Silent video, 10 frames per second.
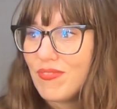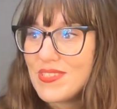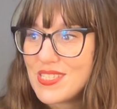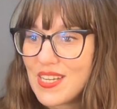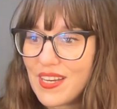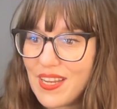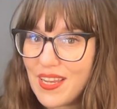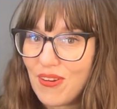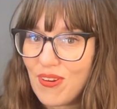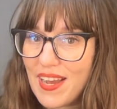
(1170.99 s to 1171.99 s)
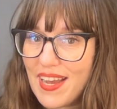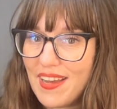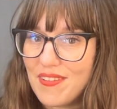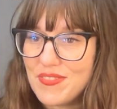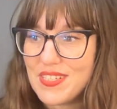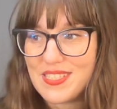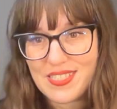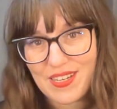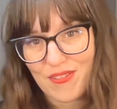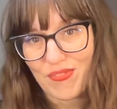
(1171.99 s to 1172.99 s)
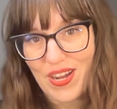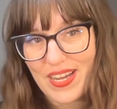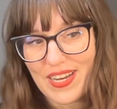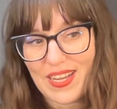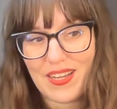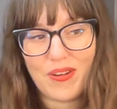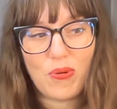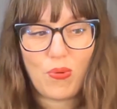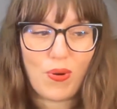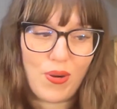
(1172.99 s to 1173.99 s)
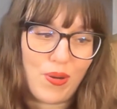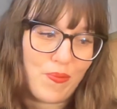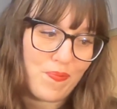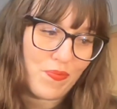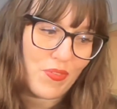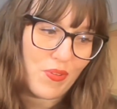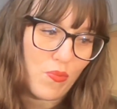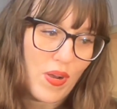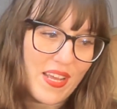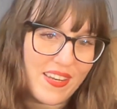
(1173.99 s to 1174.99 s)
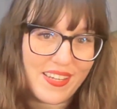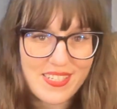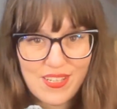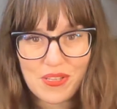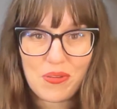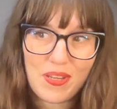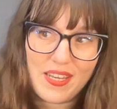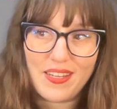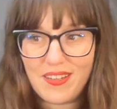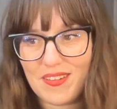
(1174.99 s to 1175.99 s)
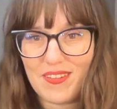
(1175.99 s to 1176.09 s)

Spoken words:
studying craft instead of writing, or waiting until you get,